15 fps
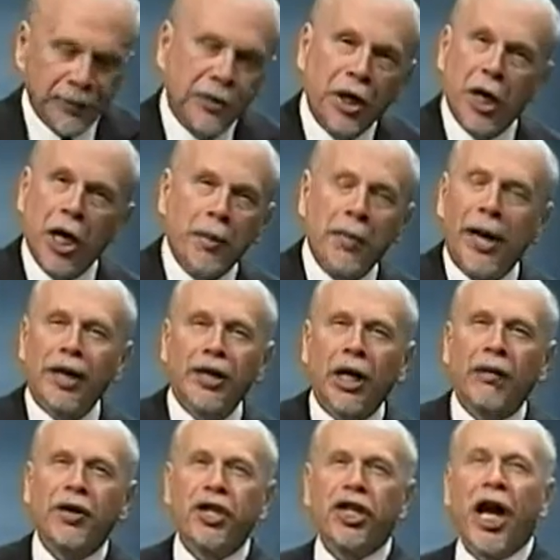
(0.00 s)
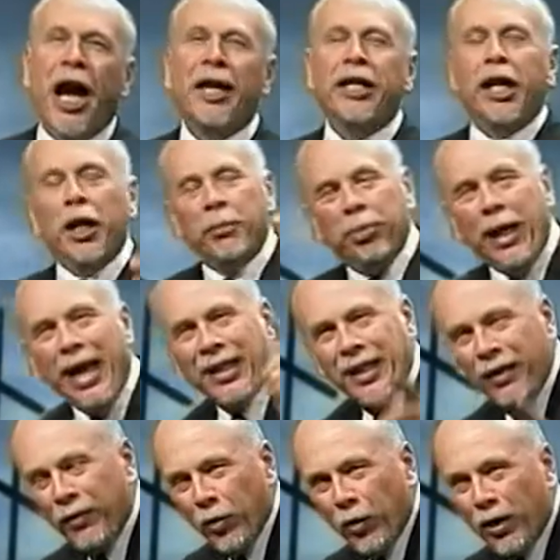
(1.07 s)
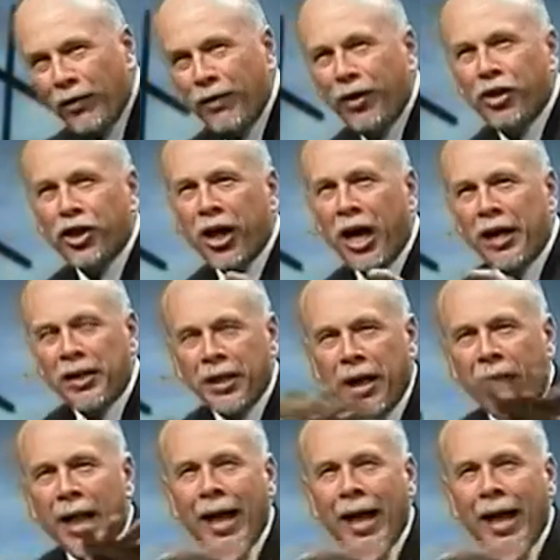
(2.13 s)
He makes every shot and he blocks every one of their shots.